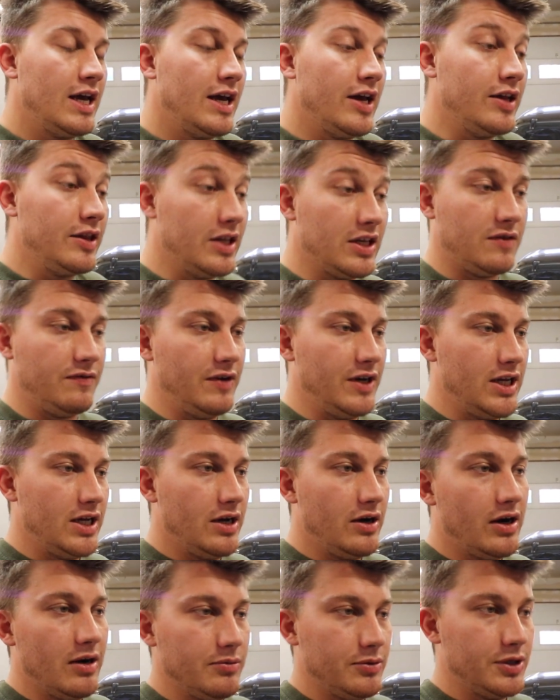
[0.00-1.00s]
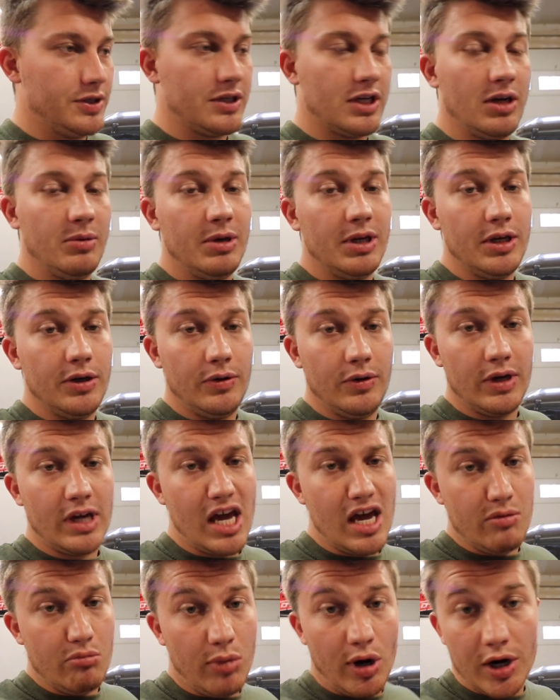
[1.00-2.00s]
In this video, I'm just going to be doing
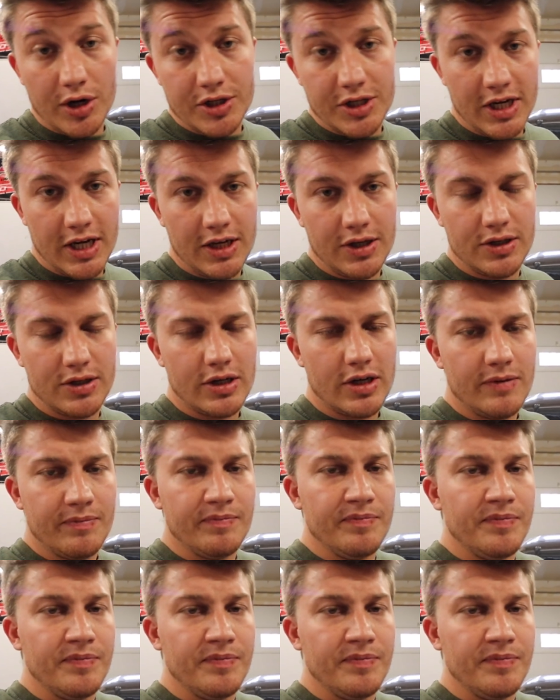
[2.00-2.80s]
a bar change.